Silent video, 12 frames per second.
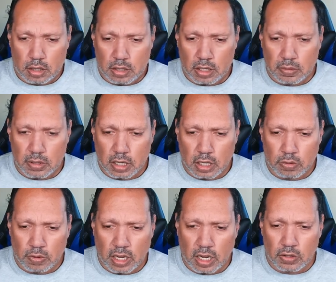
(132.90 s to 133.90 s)
Sometimes we
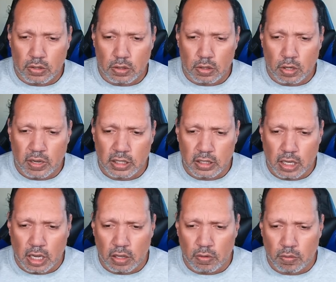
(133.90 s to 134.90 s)
had to go
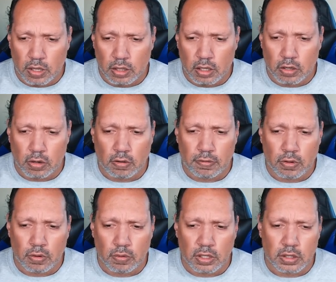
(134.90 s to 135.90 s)
outside when the
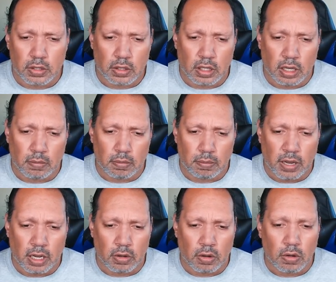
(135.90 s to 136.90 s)
curfew was to get
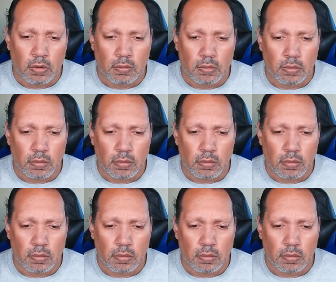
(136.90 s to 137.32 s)
back home,